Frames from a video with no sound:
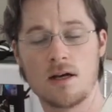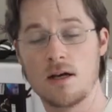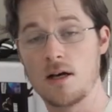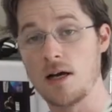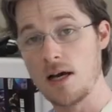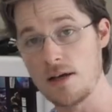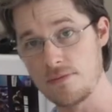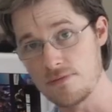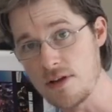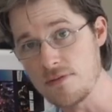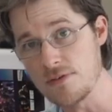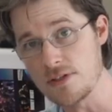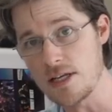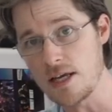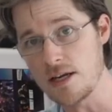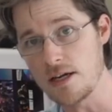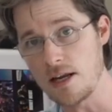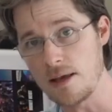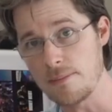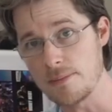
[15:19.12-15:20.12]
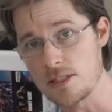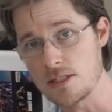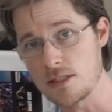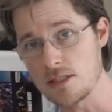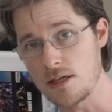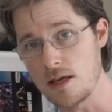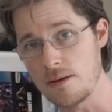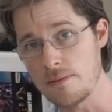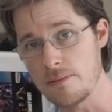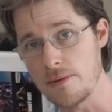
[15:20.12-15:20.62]
I've never done an amateur
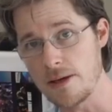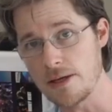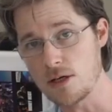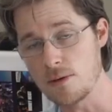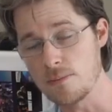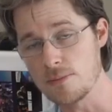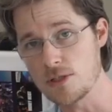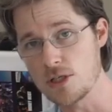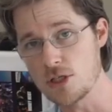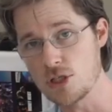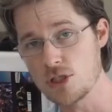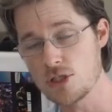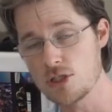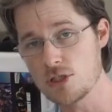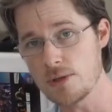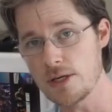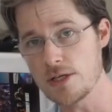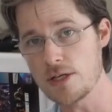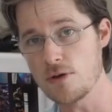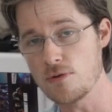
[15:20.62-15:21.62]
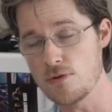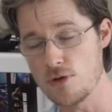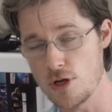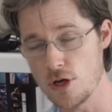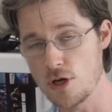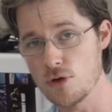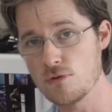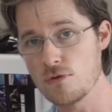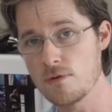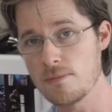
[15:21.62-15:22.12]
MMA competition, so I don't
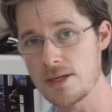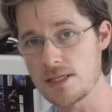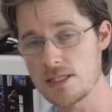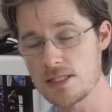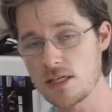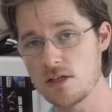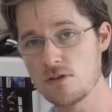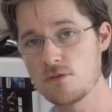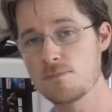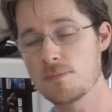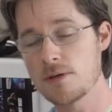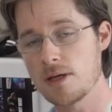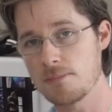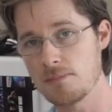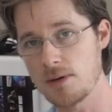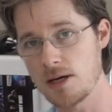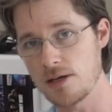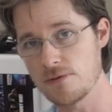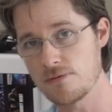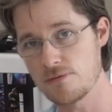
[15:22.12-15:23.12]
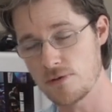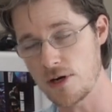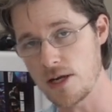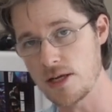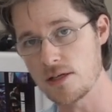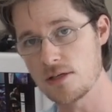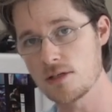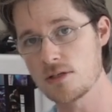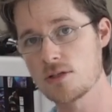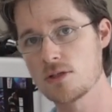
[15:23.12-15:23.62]
know for myself, but my
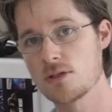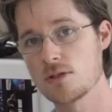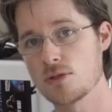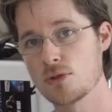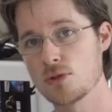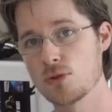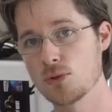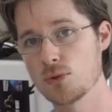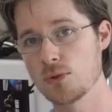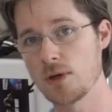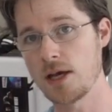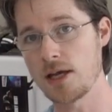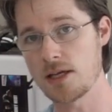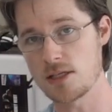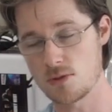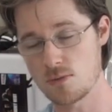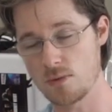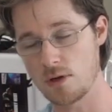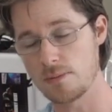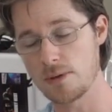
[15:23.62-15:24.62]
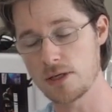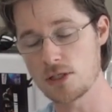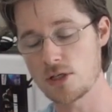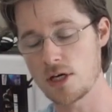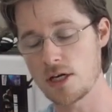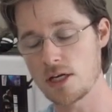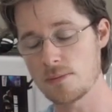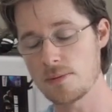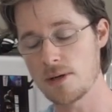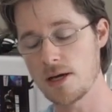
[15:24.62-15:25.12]
friend who has one of my
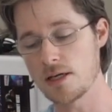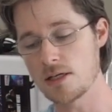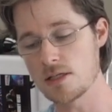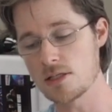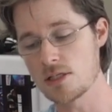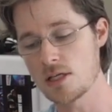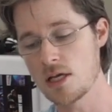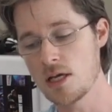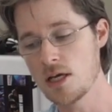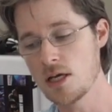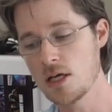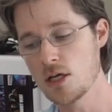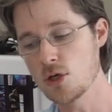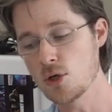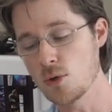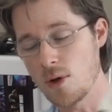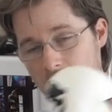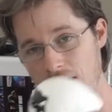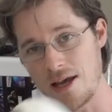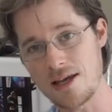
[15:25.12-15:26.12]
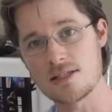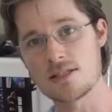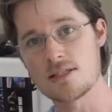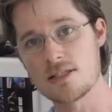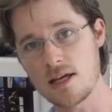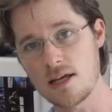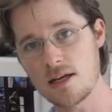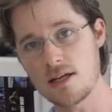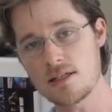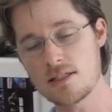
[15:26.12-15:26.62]
training partners who has
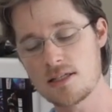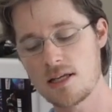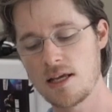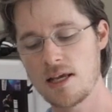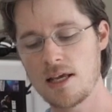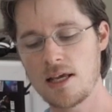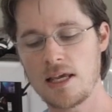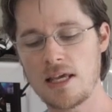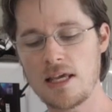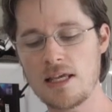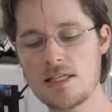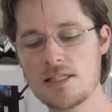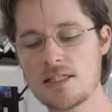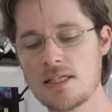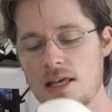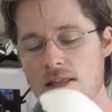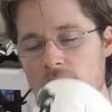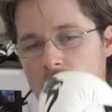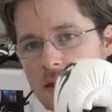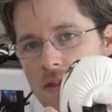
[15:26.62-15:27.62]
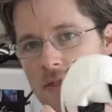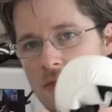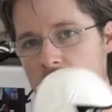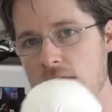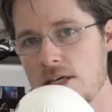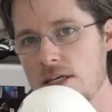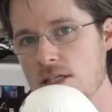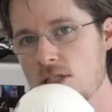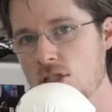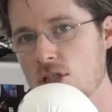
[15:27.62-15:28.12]
done it, he said that
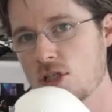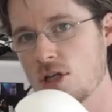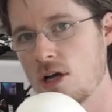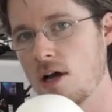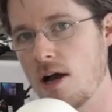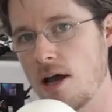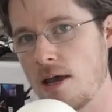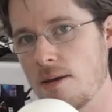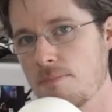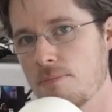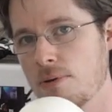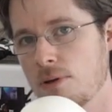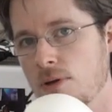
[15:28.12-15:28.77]
these type